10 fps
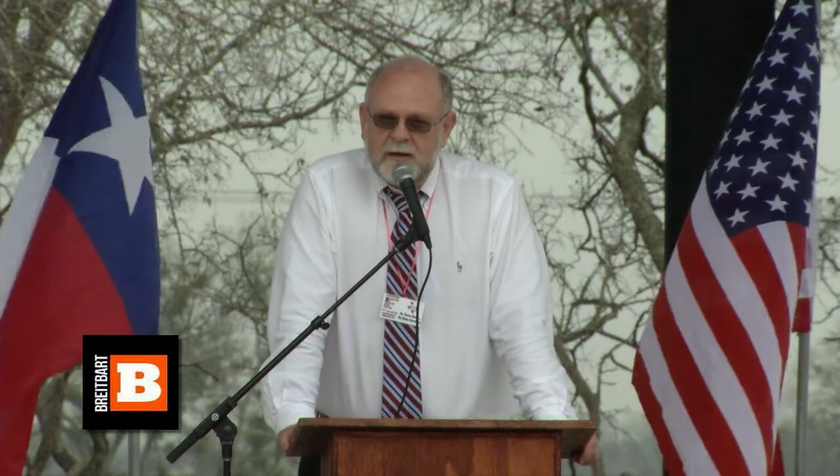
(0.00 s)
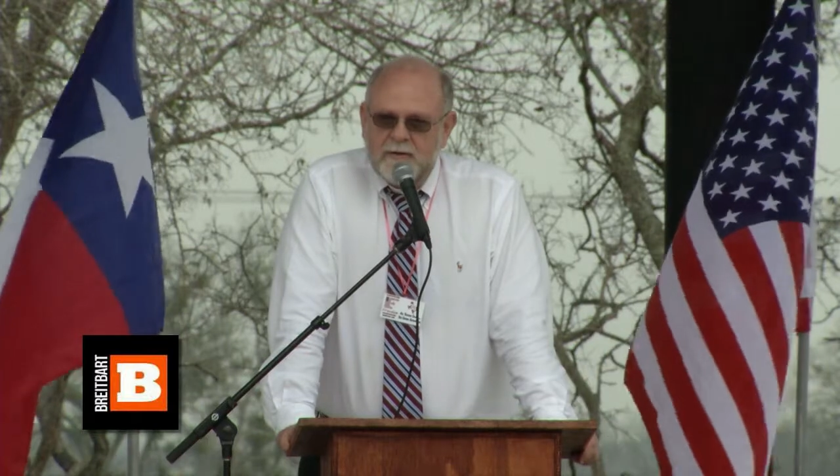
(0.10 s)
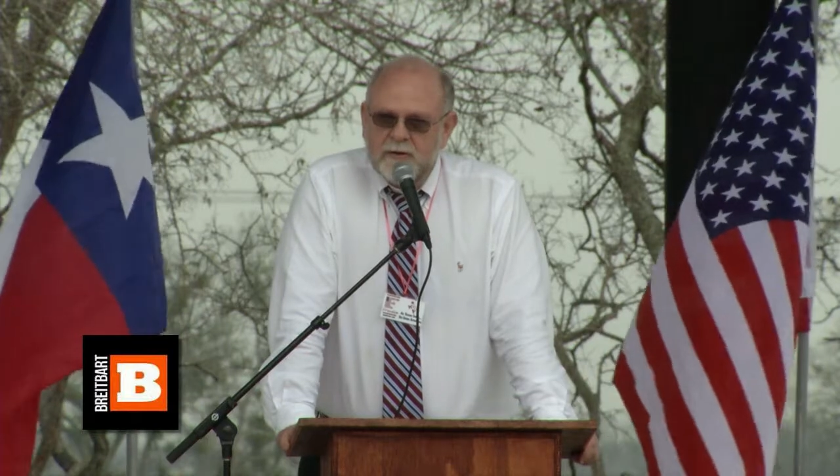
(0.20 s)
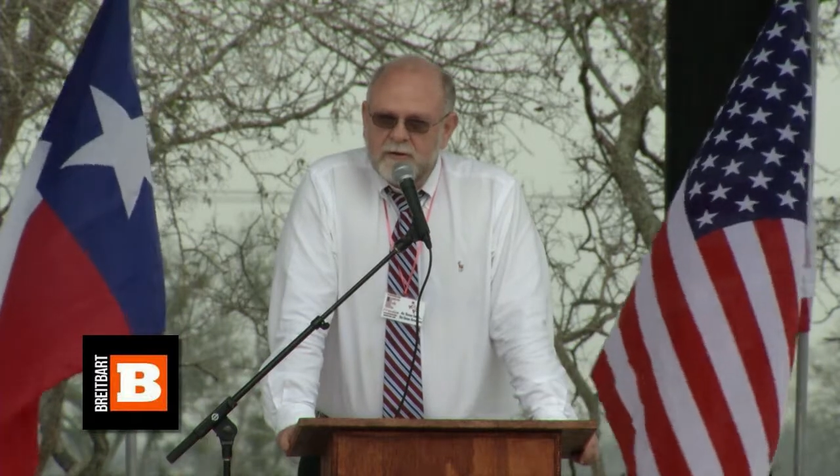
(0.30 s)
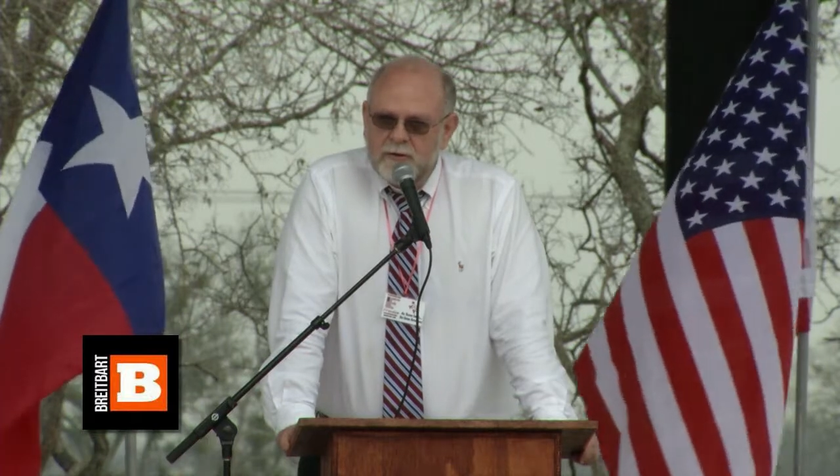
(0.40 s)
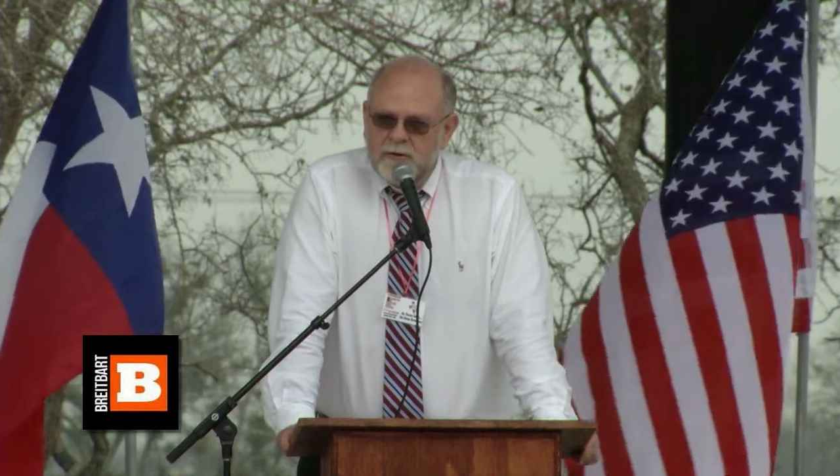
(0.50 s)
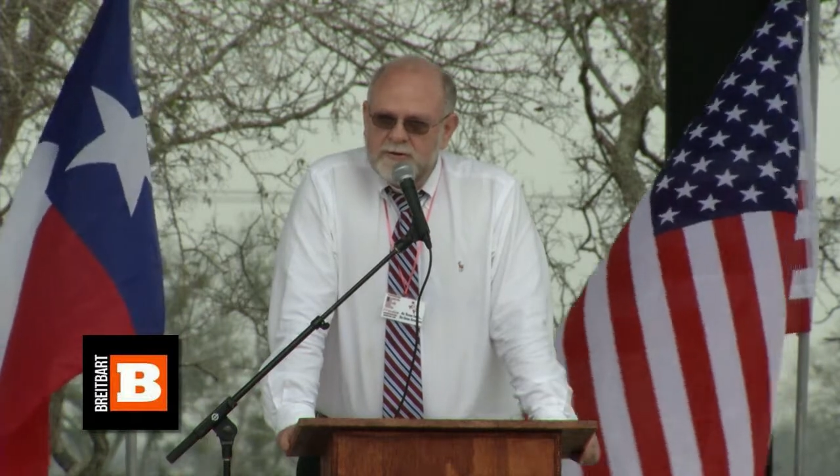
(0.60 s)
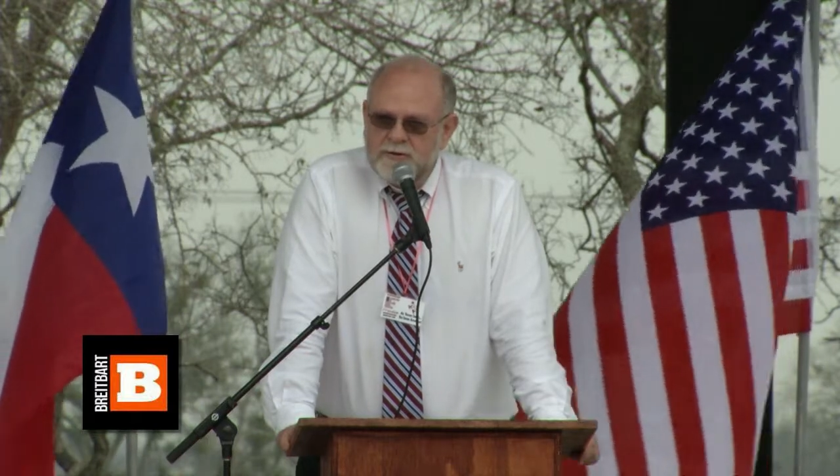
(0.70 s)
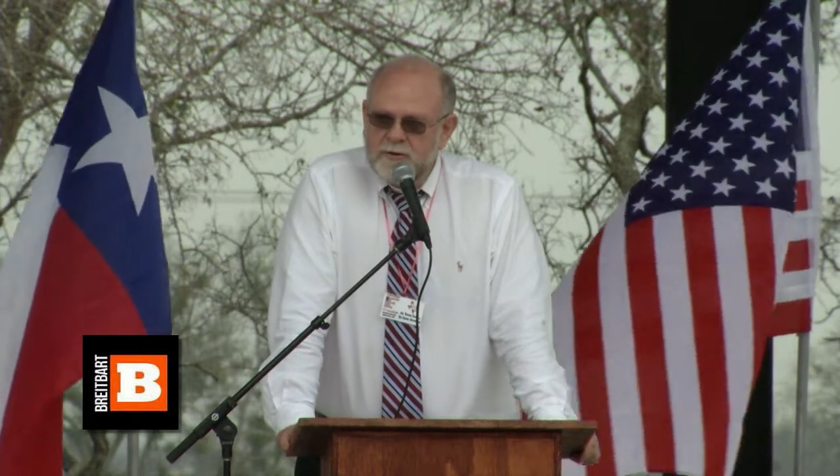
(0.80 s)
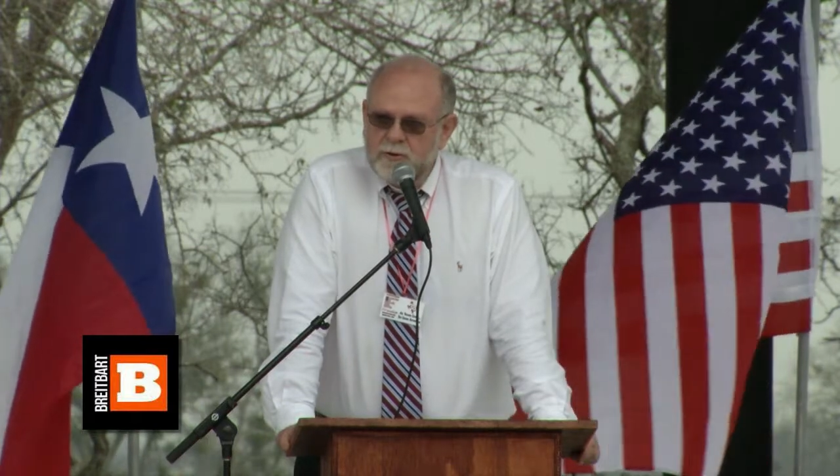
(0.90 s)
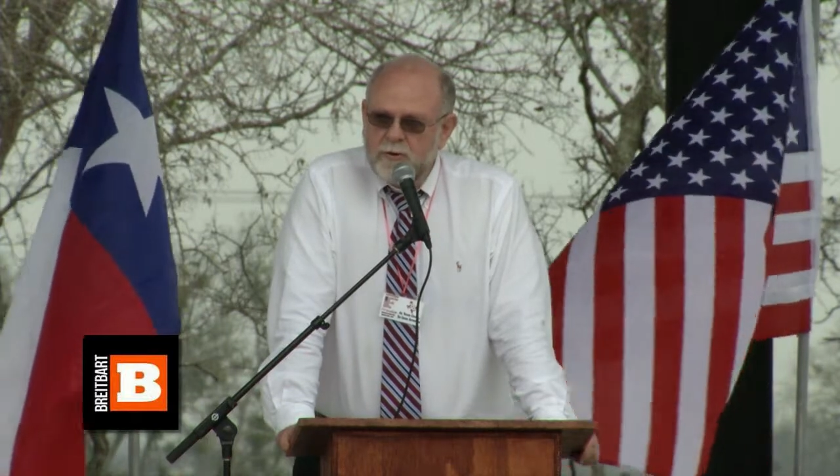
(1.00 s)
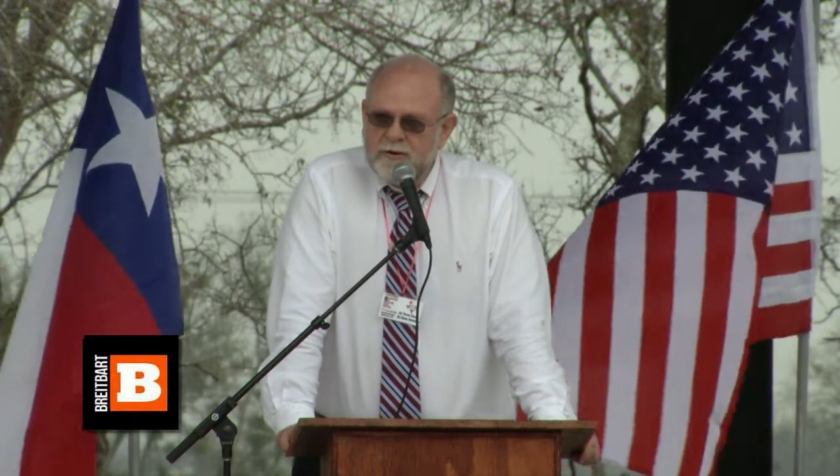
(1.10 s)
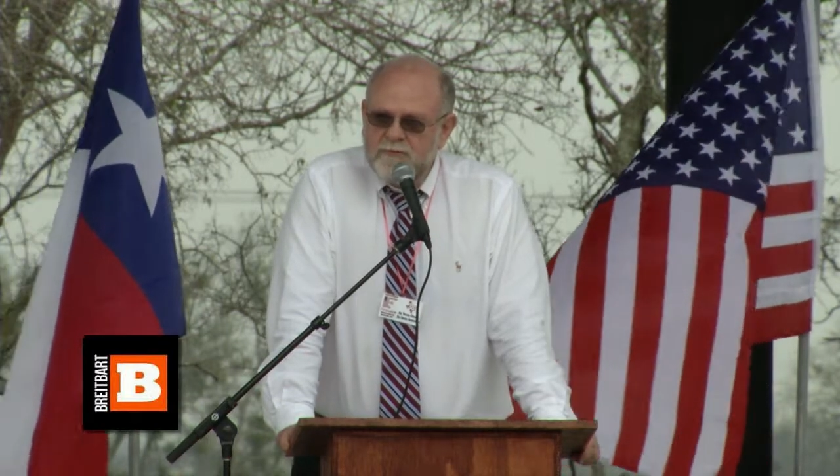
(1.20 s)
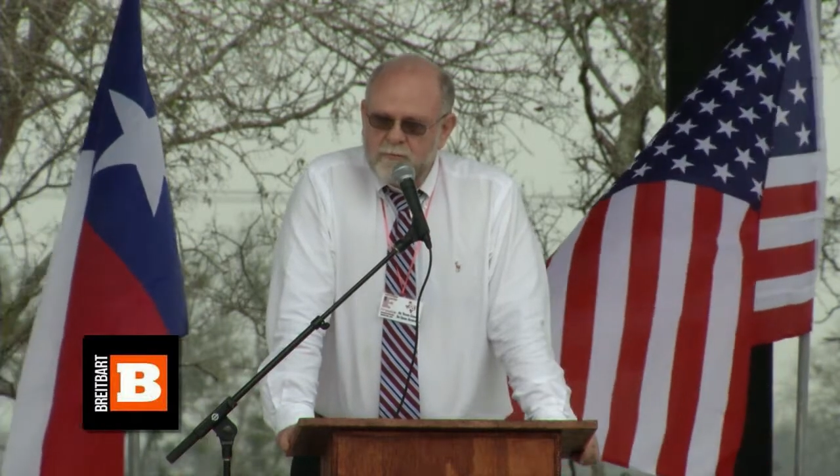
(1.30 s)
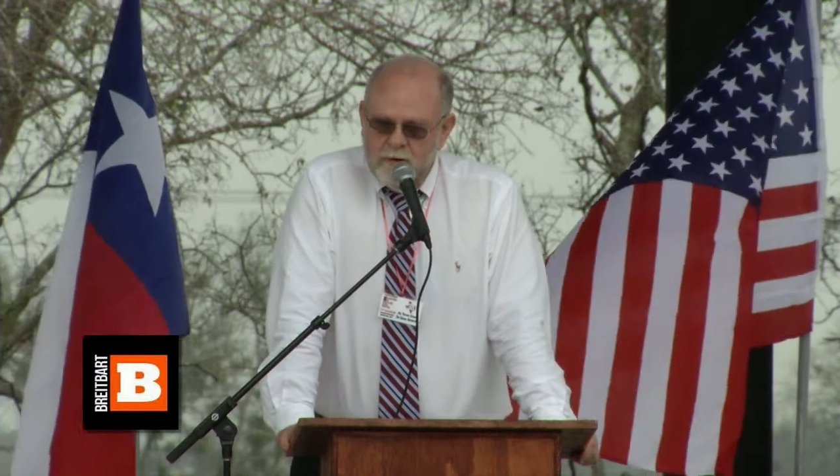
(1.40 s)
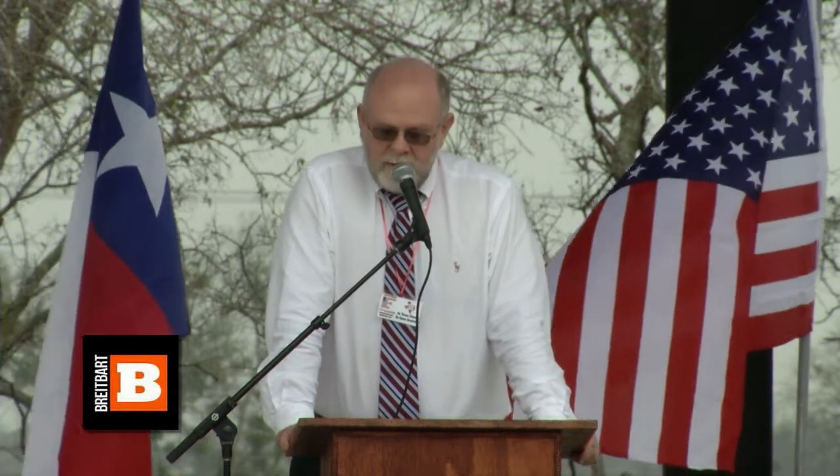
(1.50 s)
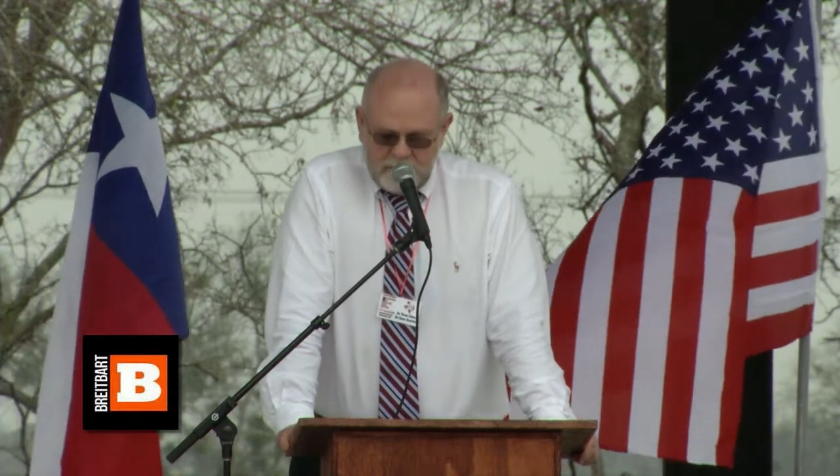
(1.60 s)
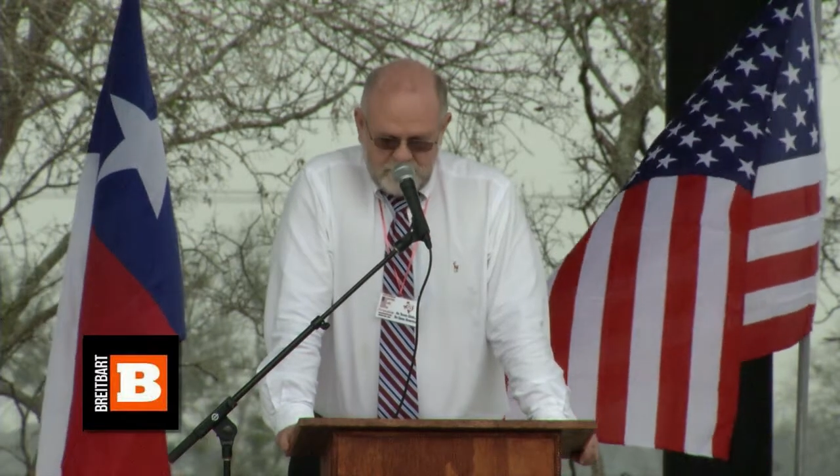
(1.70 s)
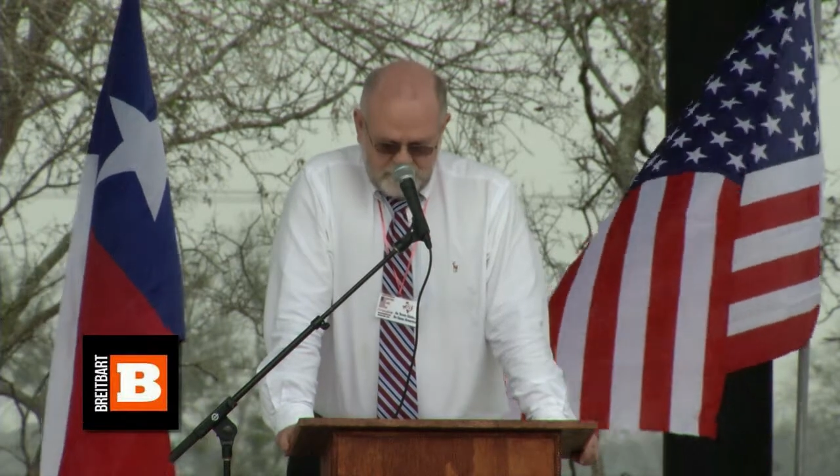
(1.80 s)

and the courage to do what is right,